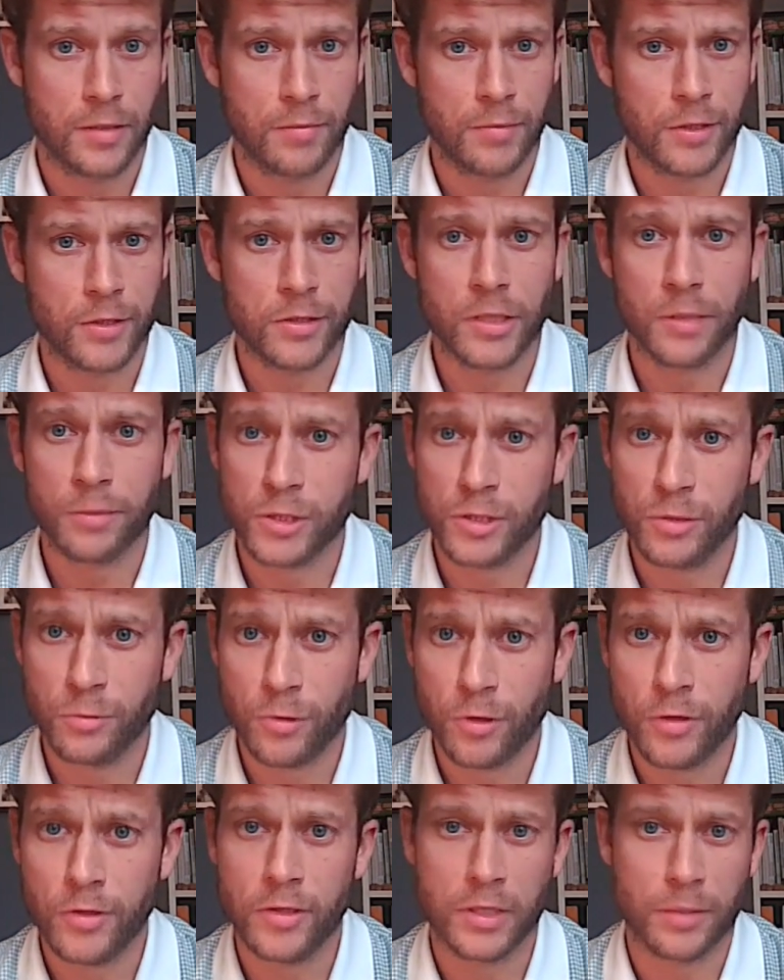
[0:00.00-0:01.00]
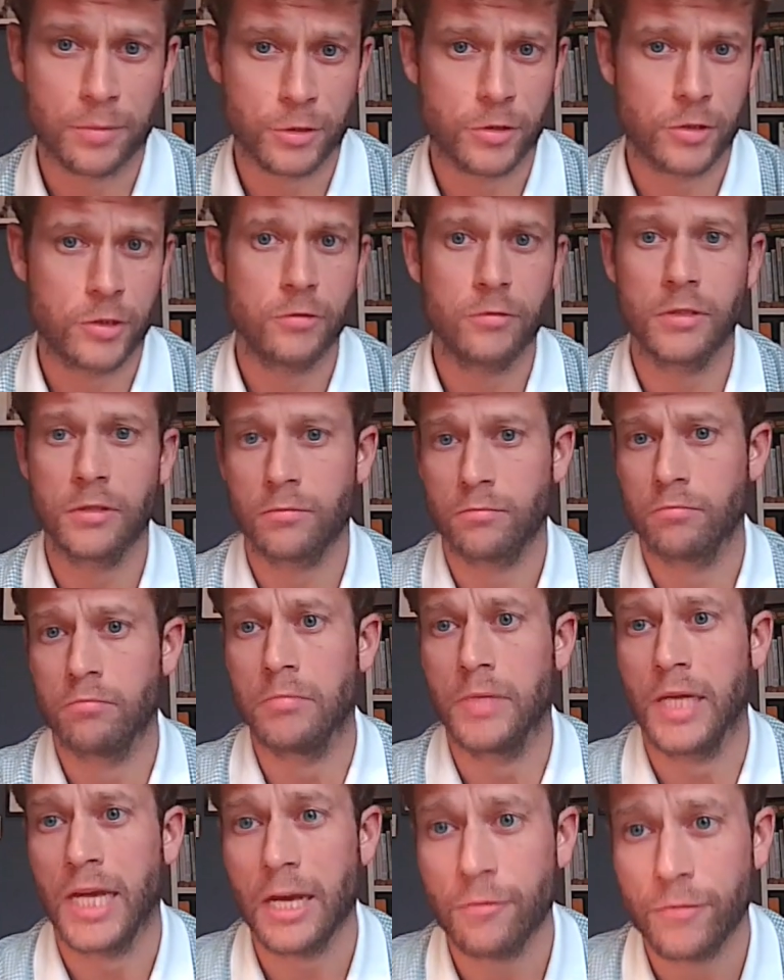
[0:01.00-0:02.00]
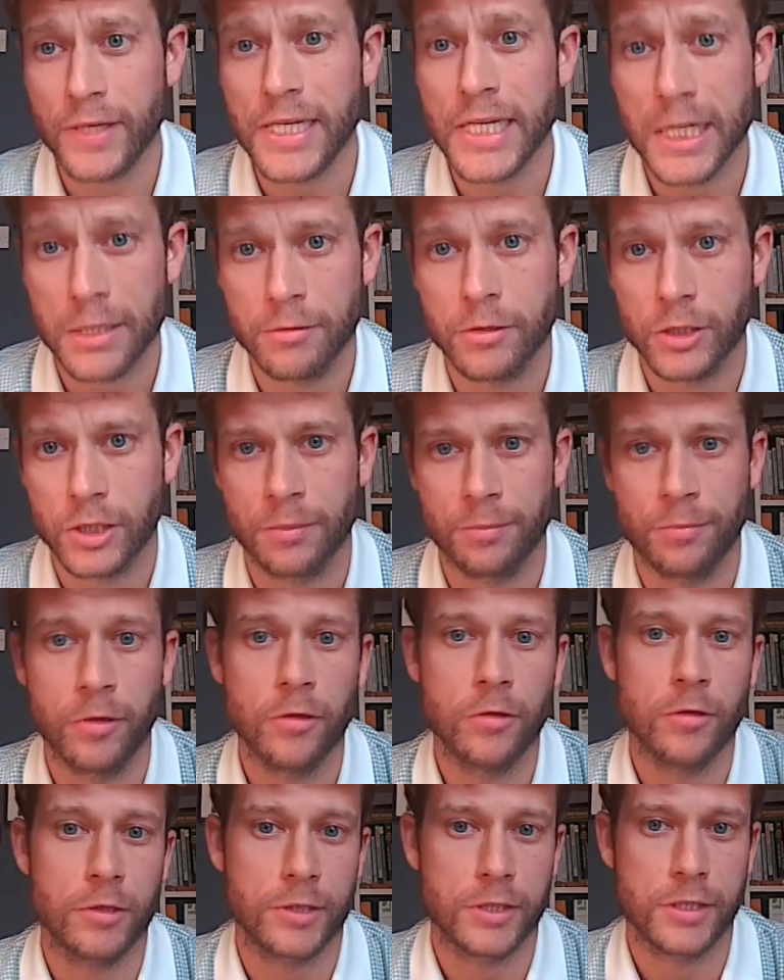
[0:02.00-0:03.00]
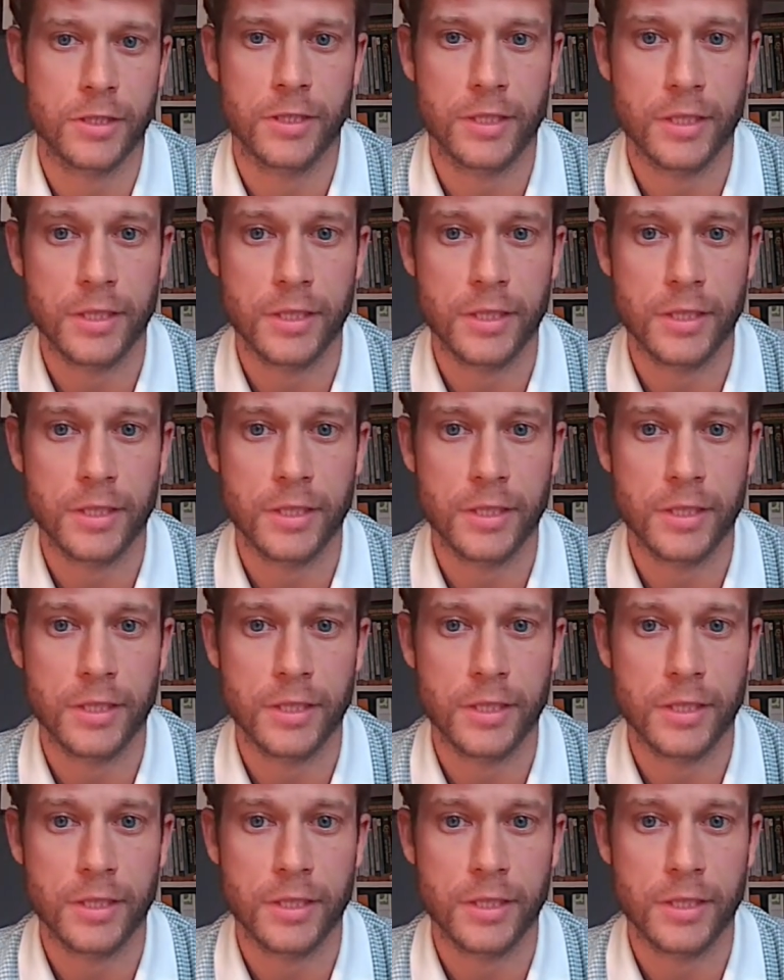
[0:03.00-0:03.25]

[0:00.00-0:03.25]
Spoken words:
because option 1 and option 2 have equal support